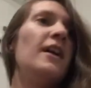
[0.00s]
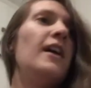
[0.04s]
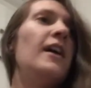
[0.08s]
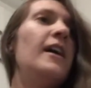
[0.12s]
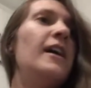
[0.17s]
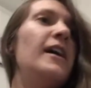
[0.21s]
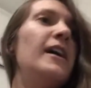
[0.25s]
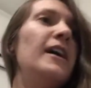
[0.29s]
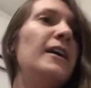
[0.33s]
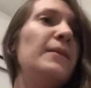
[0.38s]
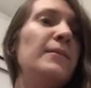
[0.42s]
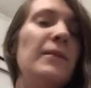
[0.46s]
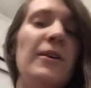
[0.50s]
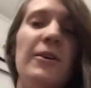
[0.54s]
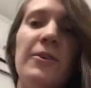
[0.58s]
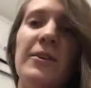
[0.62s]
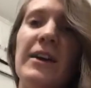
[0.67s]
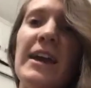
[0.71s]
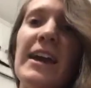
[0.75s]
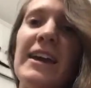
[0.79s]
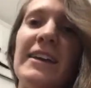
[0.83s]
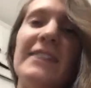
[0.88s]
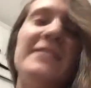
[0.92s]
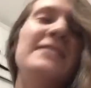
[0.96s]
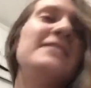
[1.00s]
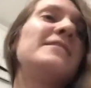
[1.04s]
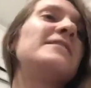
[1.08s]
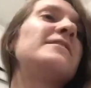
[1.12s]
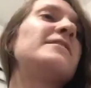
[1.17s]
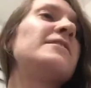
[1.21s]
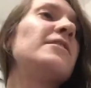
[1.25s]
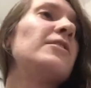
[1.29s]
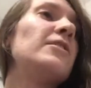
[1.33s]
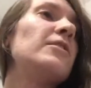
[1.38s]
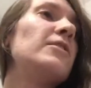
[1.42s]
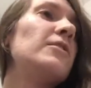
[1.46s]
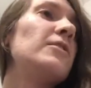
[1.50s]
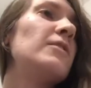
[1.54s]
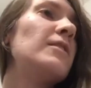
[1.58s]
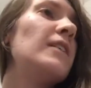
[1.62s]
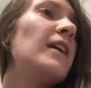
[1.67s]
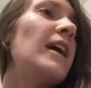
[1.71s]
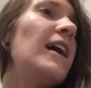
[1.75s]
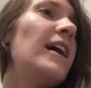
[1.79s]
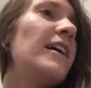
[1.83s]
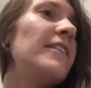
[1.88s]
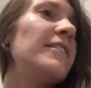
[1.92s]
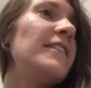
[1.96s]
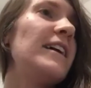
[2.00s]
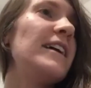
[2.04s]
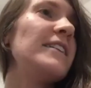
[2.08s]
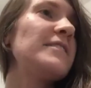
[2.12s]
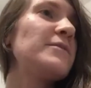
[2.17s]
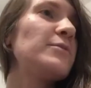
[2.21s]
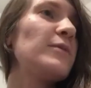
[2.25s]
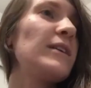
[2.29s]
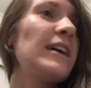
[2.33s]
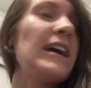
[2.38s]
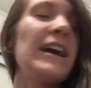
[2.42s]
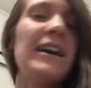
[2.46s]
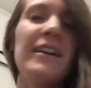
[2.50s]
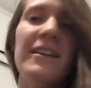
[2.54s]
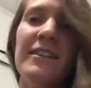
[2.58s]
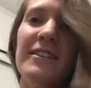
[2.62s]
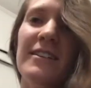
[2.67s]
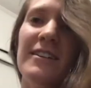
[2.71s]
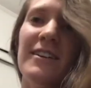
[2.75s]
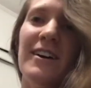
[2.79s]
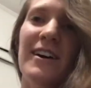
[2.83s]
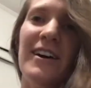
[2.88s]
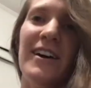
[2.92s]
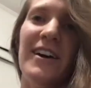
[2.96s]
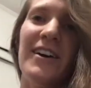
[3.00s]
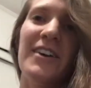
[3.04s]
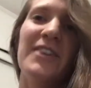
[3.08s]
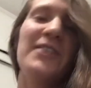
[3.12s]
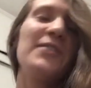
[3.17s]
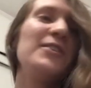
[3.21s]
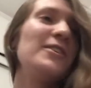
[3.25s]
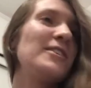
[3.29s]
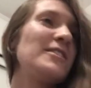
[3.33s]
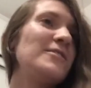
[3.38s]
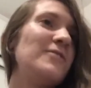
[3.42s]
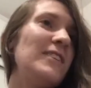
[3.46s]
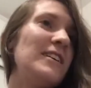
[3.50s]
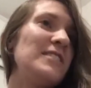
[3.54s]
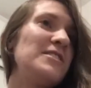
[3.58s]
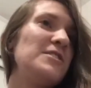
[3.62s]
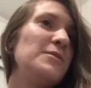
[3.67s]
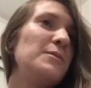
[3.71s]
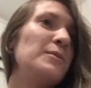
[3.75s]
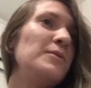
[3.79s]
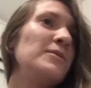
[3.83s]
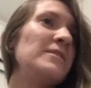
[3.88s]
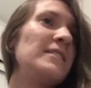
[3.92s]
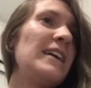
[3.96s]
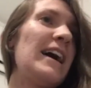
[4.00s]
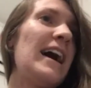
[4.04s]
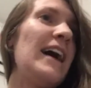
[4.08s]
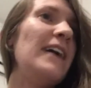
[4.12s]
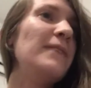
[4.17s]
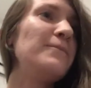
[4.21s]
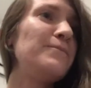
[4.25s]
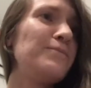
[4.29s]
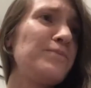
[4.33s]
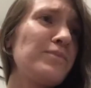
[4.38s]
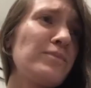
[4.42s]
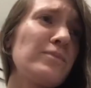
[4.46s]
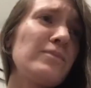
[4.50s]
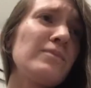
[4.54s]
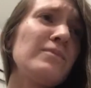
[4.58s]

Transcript: Um, okay, so that's where I had uh, cooked vegetables at.